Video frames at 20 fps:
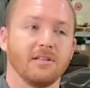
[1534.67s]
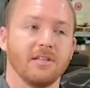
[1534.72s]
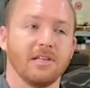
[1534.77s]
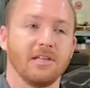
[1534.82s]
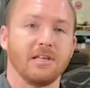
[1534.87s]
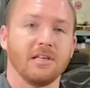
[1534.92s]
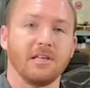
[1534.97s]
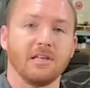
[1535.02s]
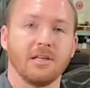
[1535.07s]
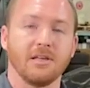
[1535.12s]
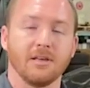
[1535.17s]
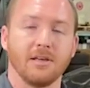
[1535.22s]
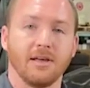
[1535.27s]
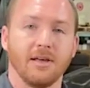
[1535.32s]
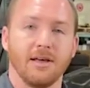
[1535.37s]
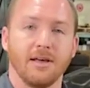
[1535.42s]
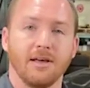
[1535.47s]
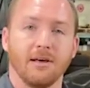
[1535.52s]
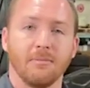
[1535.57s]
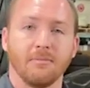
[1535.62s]
the
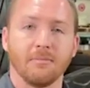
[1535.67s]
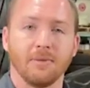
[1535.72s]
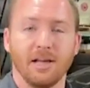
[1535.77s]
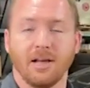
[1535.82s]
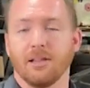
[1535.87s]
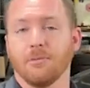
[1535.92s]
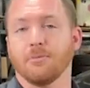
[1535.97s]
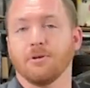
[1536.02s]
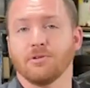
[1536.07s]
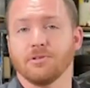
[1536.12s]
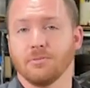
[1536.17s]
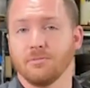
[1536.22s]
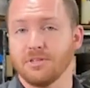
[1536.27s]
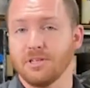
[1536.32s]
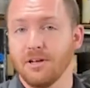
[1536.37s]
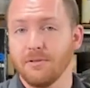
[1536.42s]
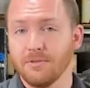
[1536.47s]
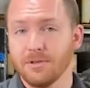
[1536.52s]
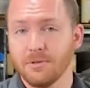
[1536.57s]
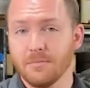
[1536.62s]
calipers
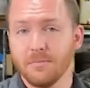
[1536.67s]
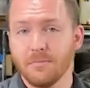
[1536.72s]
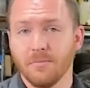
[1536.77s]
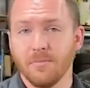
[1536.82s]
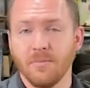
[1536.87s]
themselves.